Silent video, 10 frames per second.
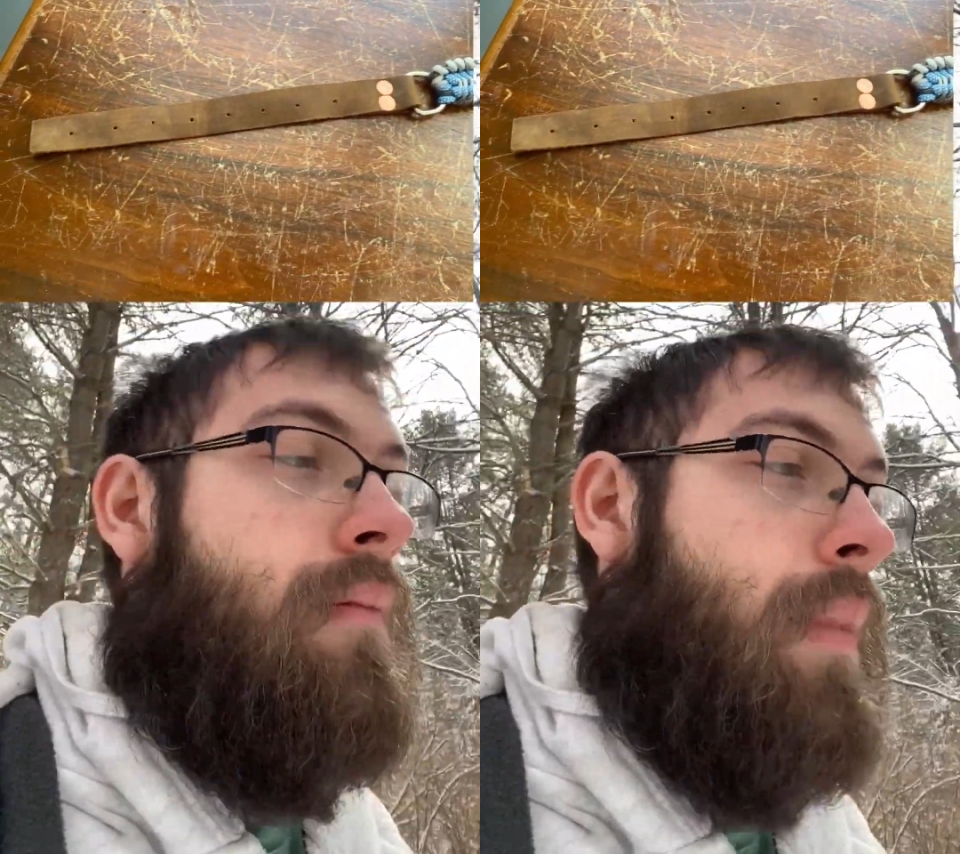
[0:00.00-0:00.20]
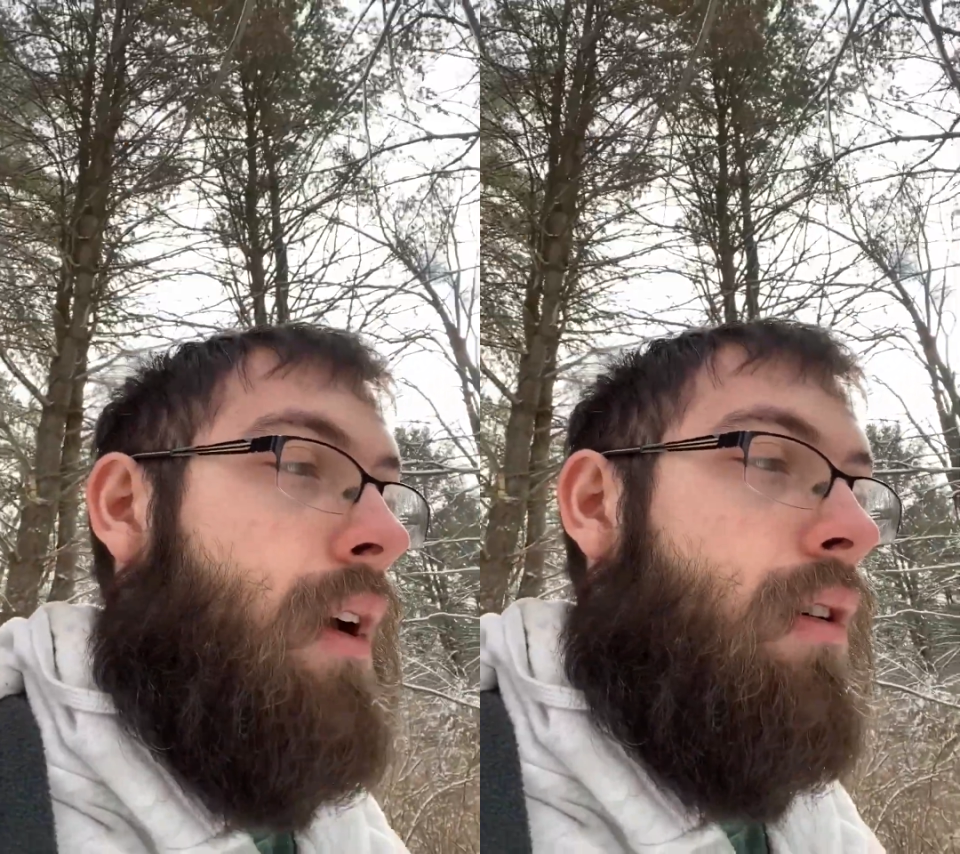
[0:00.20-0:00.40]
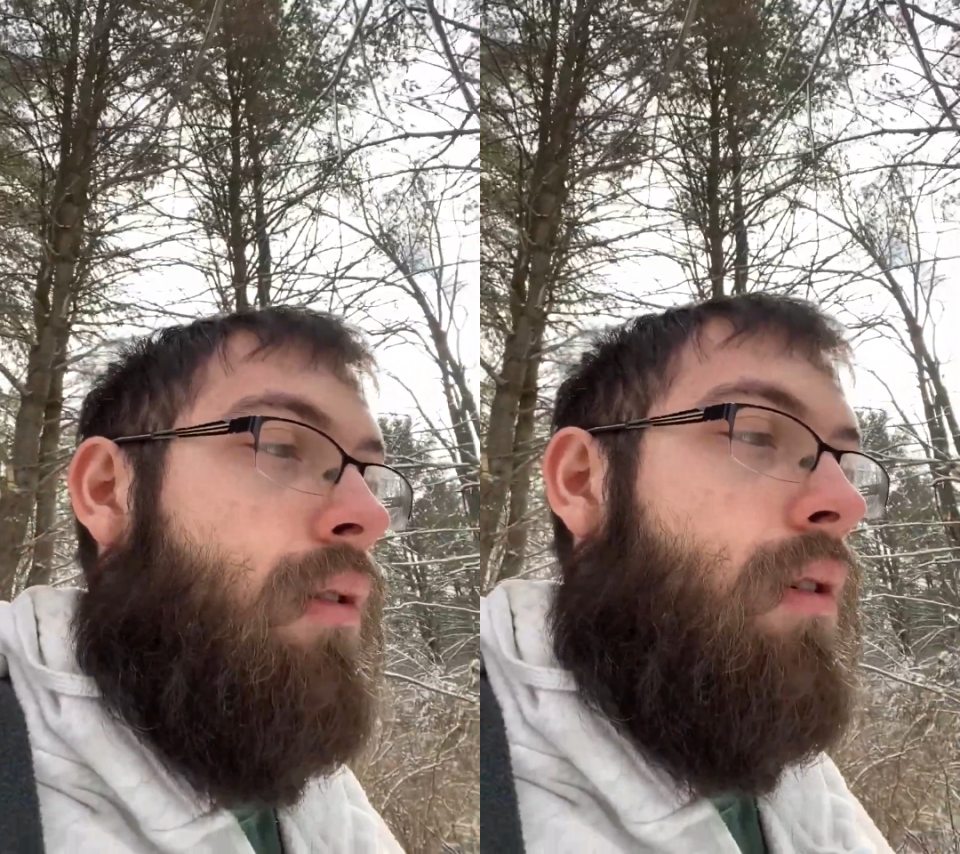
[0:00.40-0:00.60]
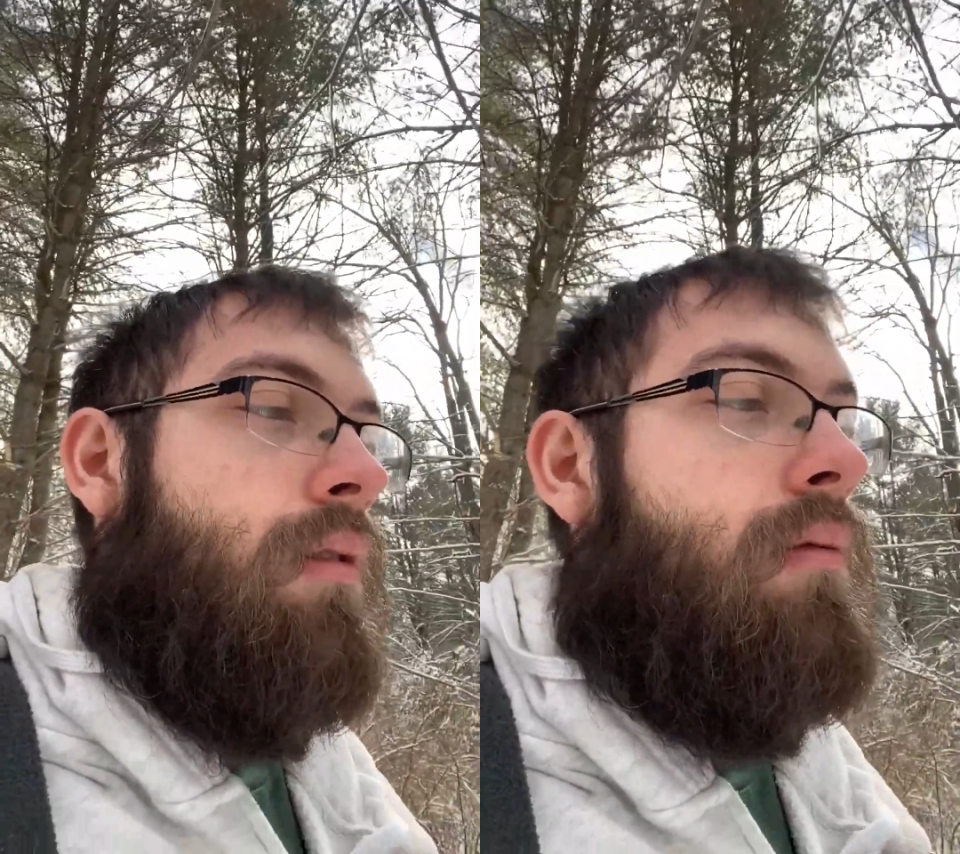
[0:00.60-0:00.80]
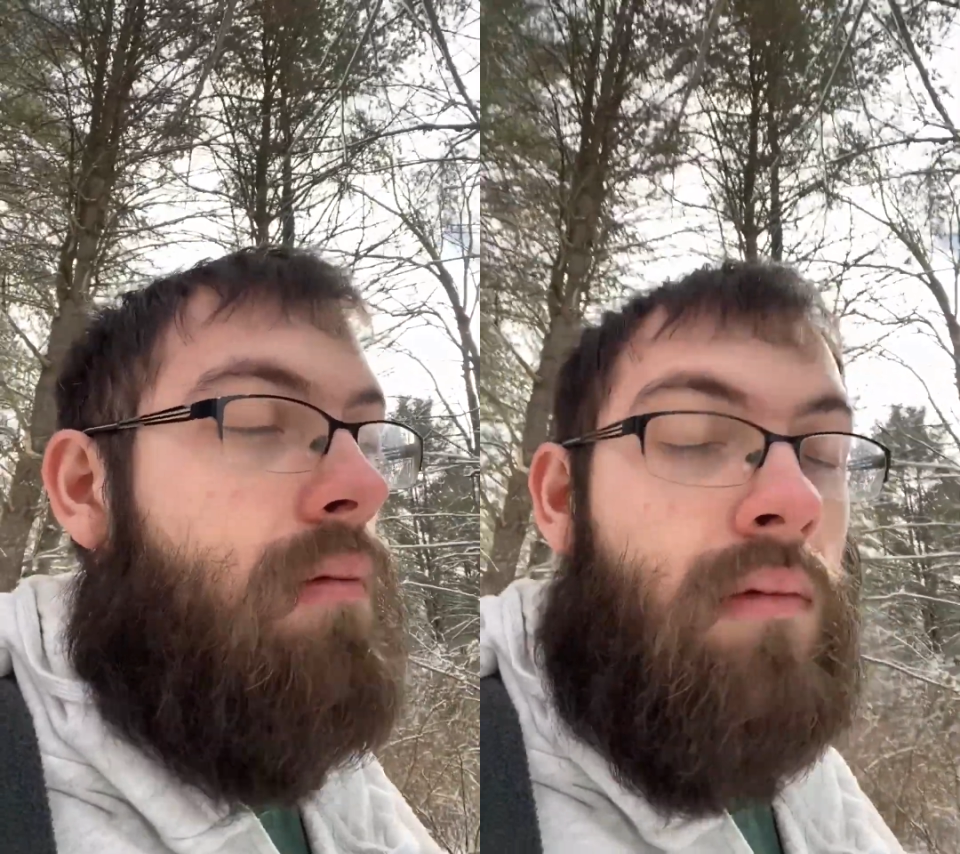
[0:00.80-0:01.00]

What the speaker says: paracord.